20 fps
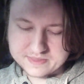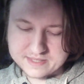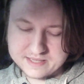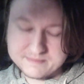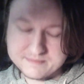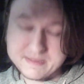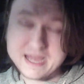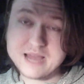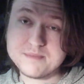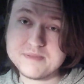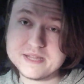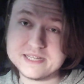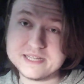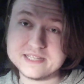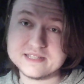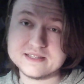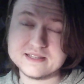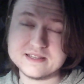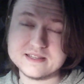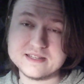in my
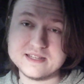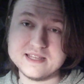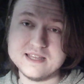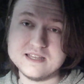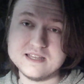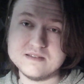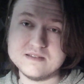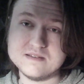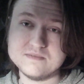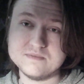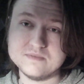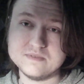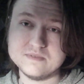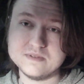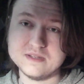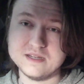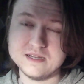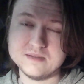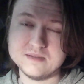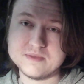opinion,
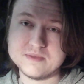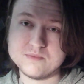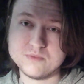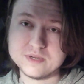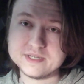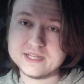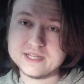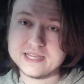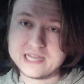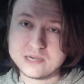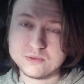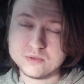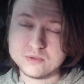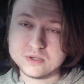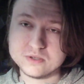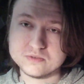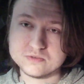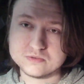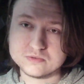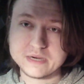and one day I
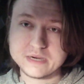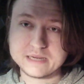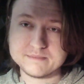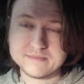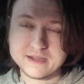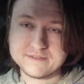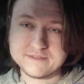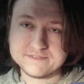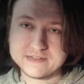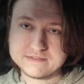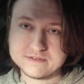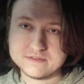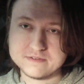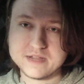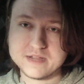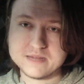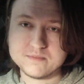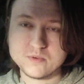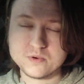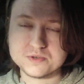will rank my favorite
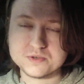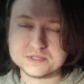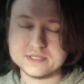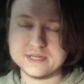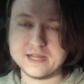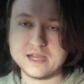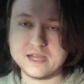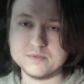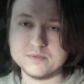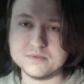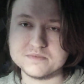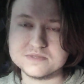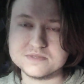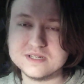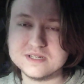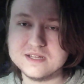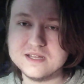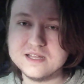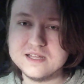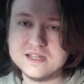Van Morrison albums.
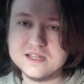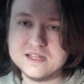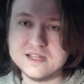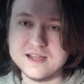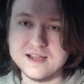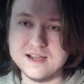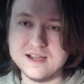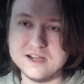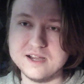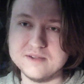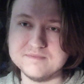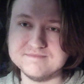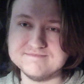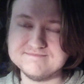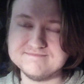And